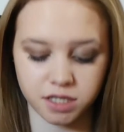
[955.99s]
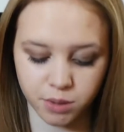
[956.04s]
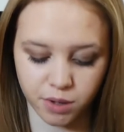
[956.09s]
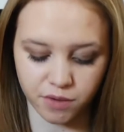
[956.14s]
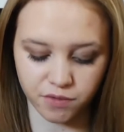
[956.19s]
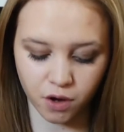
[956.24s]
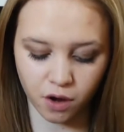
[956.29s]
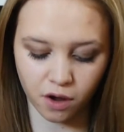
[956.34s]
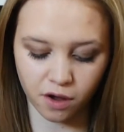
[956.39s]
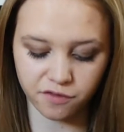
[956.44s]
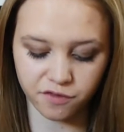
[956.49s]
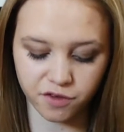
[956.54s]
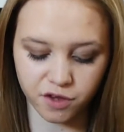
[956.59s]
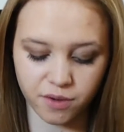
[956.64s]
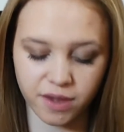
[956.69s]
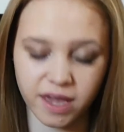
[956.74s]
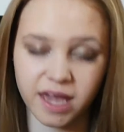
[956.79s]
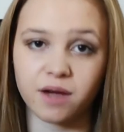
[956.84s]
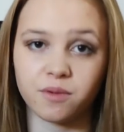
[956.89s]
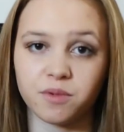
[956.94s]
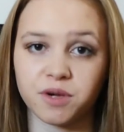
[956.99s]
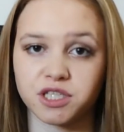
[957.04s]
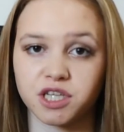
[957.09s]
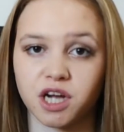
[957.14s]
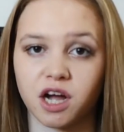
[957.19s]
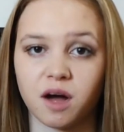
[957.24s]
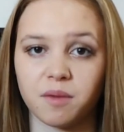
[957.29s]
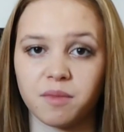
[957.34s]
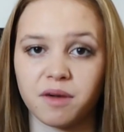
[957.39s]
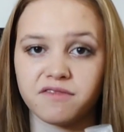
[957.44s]
So I've got a few here which
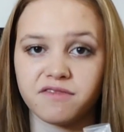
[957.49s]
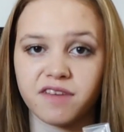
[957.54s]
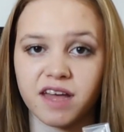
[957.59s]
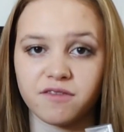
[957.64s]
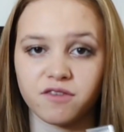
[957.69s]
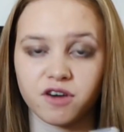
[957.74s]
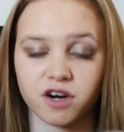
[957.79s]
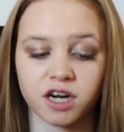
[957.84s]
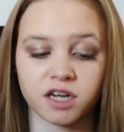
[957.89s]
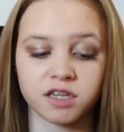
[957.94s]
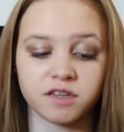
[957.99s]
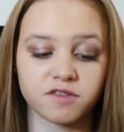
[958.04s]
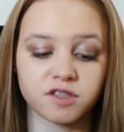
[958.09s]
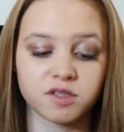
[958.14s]
are my favourite kind of